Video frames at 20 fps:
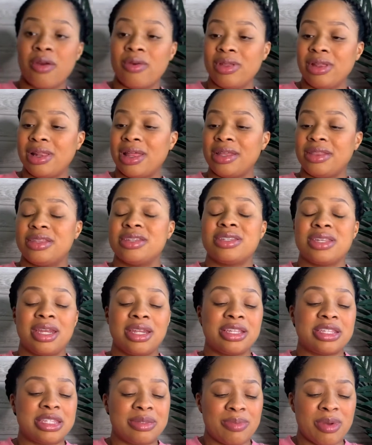like this, and
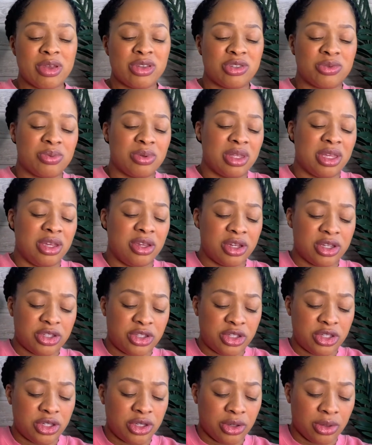it smells really good too.